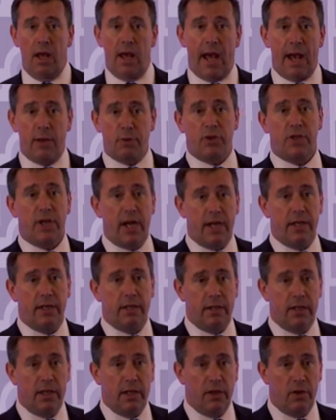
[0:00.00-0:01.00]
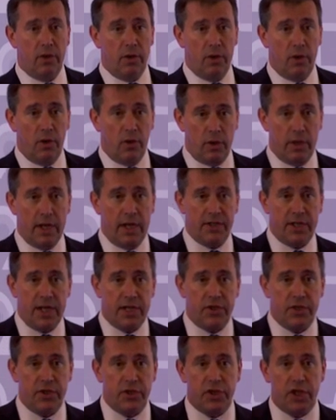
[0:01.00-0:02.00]
outside
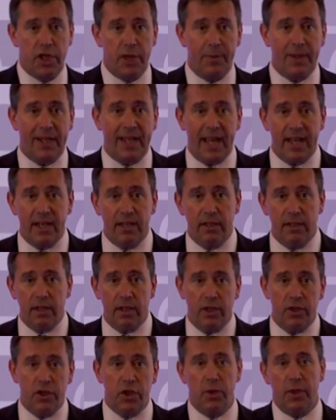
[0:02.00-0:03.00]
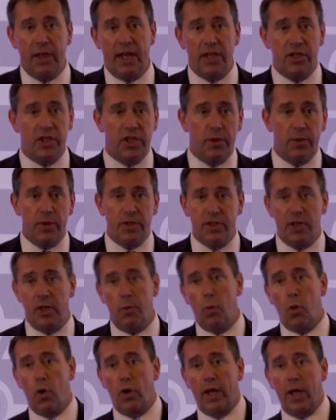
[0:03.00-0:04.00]
organisations coming in and doing it to us
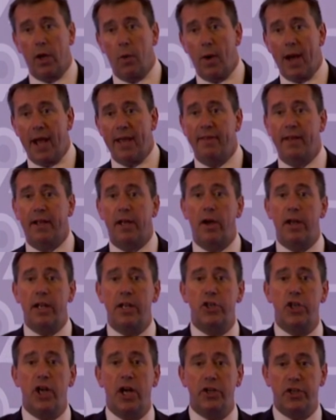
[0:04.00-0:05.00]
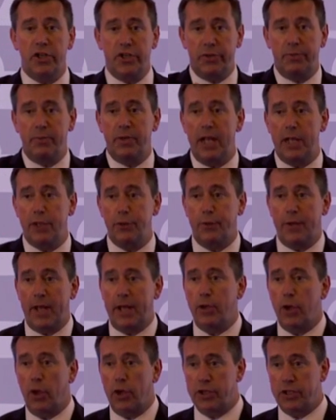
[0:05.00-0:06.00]
and walking away and then going and charging somebody else for
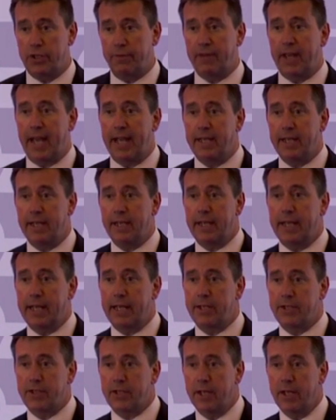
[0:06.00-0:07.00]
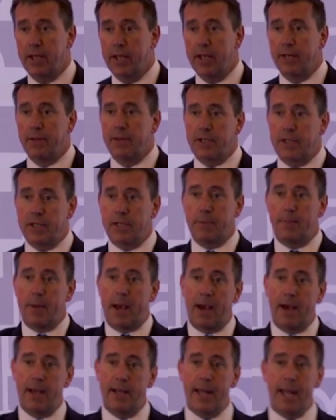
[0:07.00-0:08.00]
that knowledge they've gained in Leeds. This is
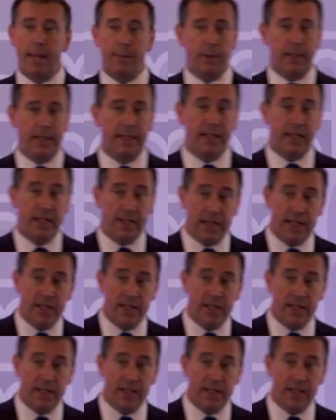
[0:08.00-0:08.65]
about enabling the